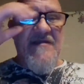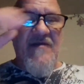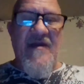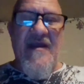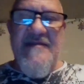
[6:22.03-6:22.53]
of
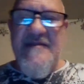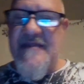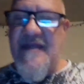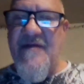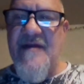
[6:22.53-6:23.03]
different
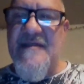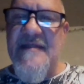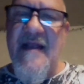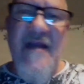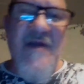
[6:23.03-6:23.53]
things. So
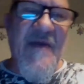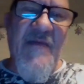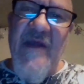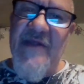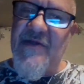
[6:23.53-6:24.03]

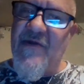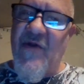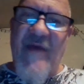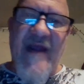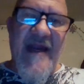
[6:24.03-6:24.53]
it's not going to
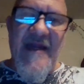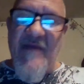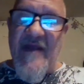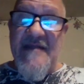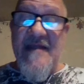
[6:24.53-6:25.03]
be
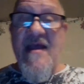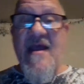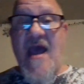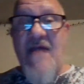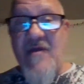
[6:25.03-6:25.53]
pigeonholed by
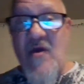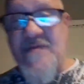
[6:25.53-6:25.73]
any means,